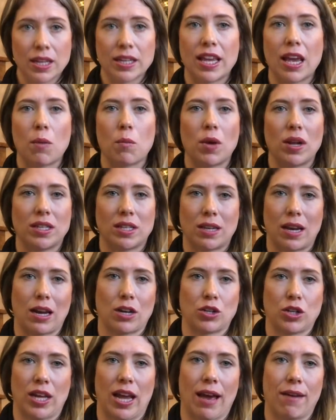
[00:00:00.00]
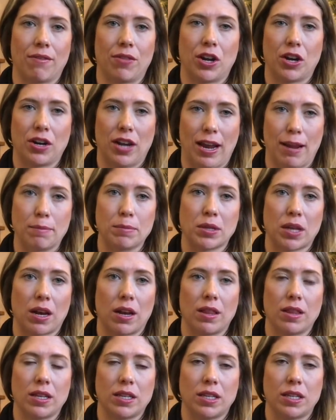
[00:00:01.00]
get ones that actually have their names
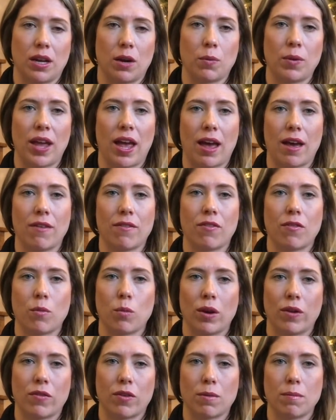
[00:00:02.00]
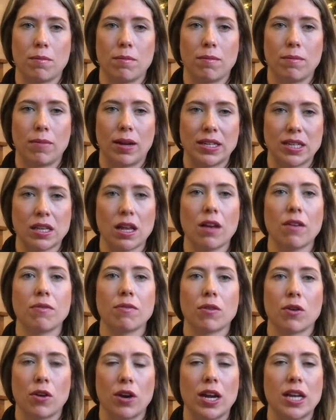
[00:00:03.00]
on it this year. We have one for
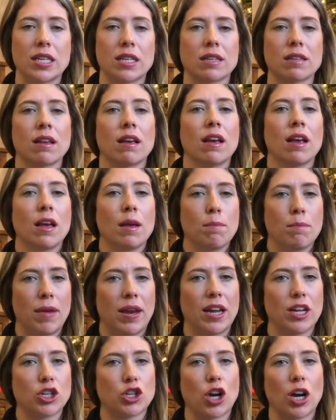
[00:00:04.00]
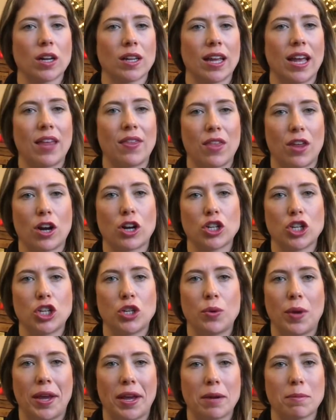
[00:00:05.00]
myself, Chris, Bennett, Charlotte, and then our
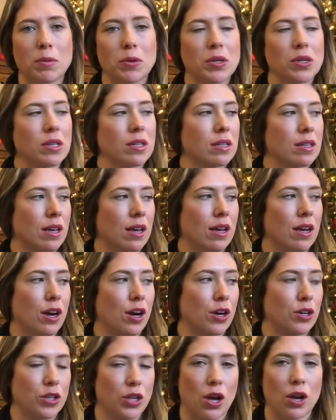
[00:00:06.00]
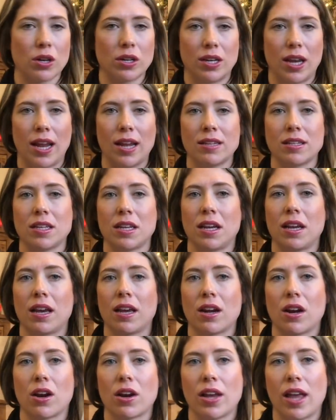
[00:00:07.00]
two animals, our dog Daisy
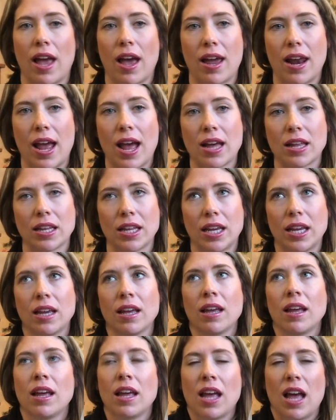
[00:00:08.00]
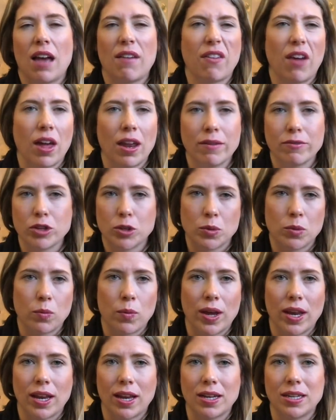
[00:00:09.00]
and our cat Allie. I've kind of just been
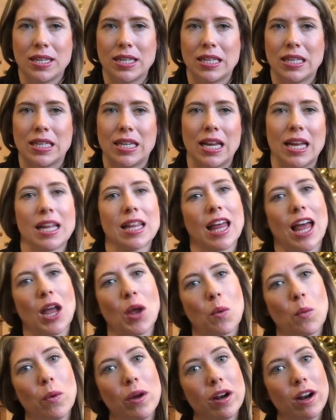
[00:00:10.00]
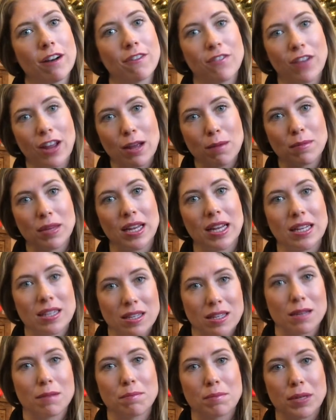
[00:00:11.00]
waiting to see like when our family
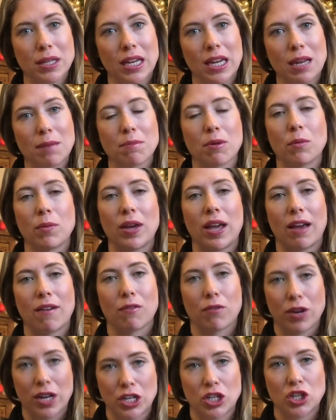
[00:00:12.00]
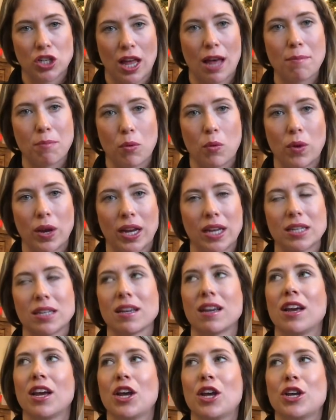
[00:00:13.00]
is complete, but we have reached that point.
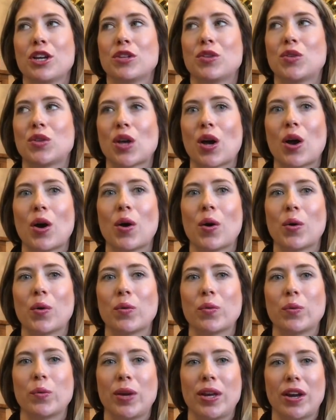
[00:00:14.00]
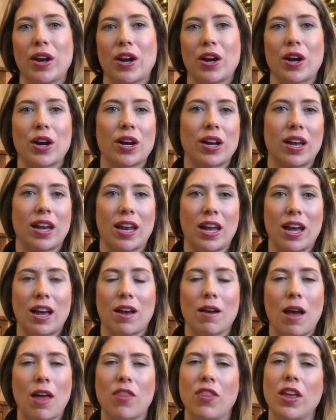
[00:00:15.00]
So we are
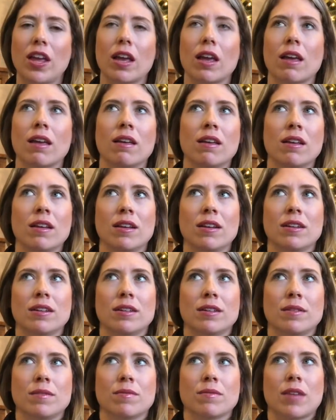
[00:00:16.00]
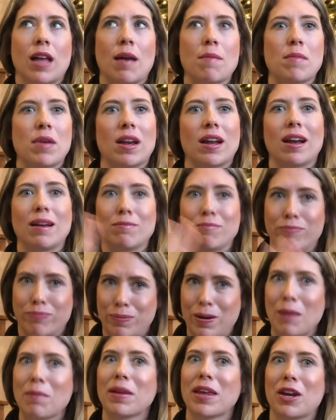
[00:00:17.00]
gonna, I think, I'm
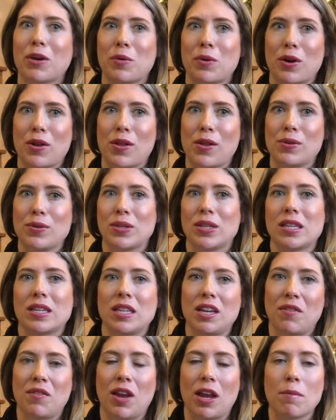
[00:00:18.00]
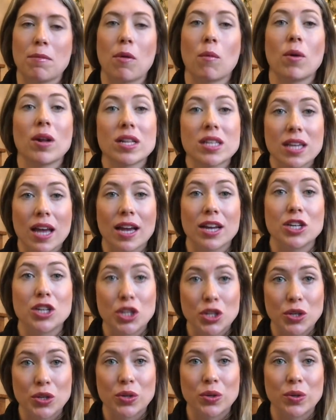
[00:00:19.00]
probably gonna order those this evening, but once I
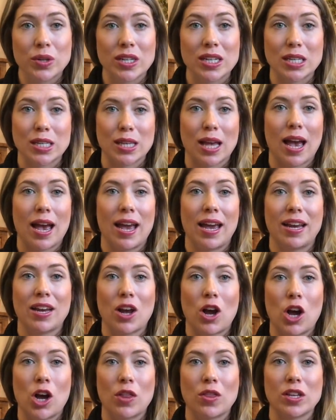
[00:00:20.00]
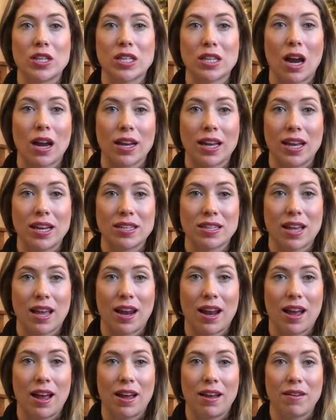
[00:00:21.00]
do decide on the stockings
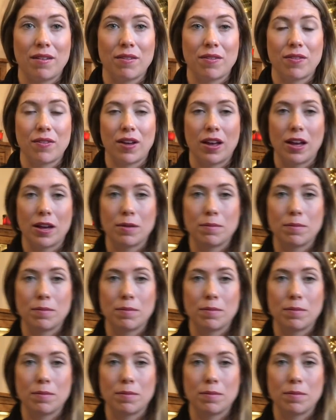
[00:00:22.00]
that I've